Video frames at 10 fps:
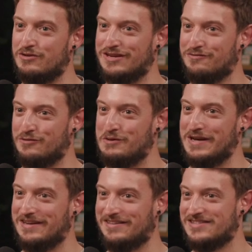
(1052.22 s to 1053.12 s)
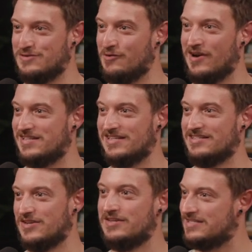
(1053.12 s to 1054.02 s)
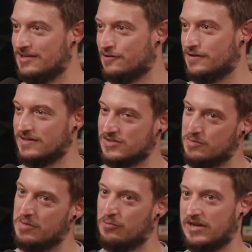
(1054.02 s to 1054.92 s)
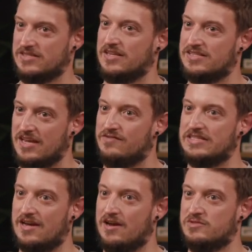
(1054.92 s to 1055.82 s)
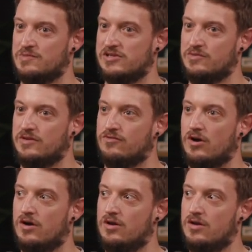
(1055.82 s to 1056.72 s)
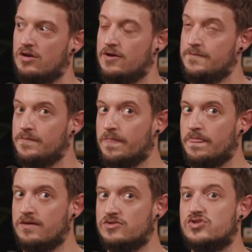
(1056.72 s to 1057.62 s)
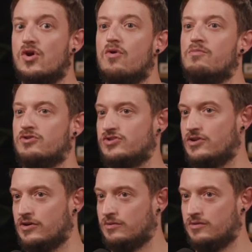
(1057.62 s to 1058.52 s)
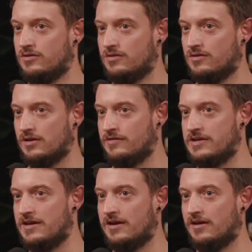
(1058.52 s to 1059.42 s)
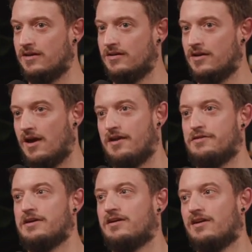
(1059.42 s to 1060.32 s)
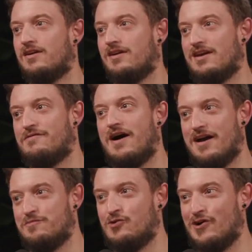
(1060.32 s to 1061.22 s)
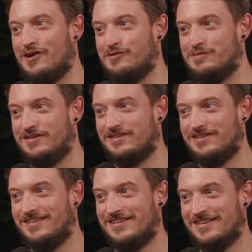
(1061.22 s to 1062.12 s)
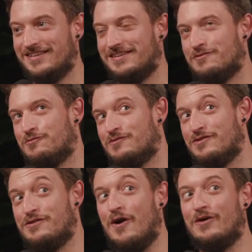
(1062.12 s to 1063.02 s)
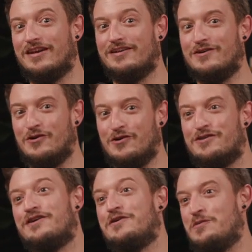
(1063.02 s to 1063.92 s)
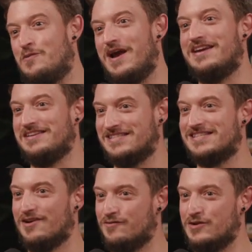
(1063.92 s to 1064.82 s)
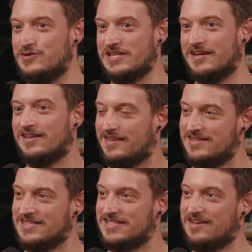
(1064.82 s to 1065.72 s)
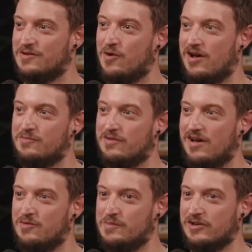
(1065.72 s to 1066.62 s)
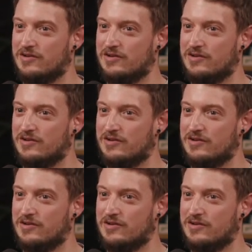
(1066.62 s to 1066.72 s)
reading through it and summarizing it. So these little things that we've been practicing are saving time, especially when you've got so much to do in the mm. year. And I think if I had more help with knowing other ways of using it, that's exactly what I, I would be